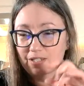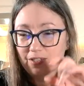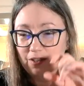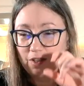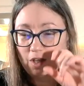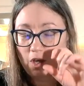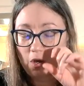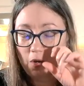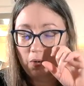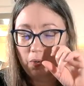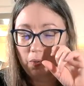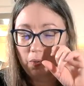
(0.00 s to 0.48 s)

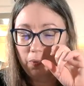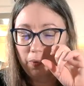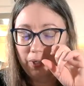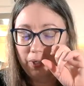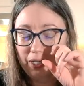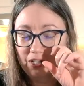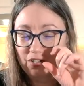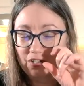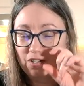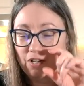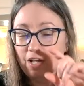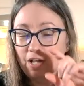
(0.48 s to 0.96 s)
So we
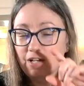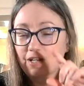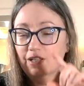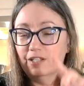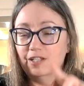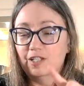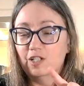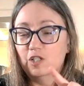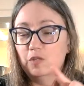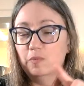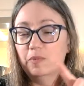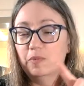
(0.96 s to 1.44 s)
can talk a
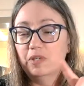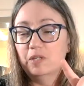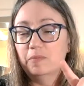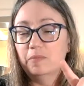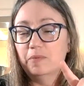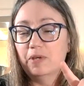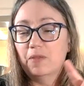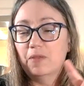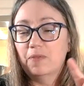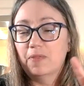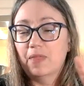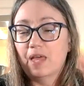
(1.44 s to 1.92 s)
little bit
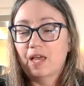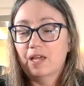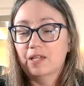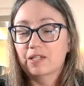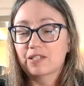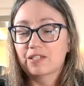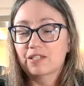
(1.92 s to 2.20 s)
about that.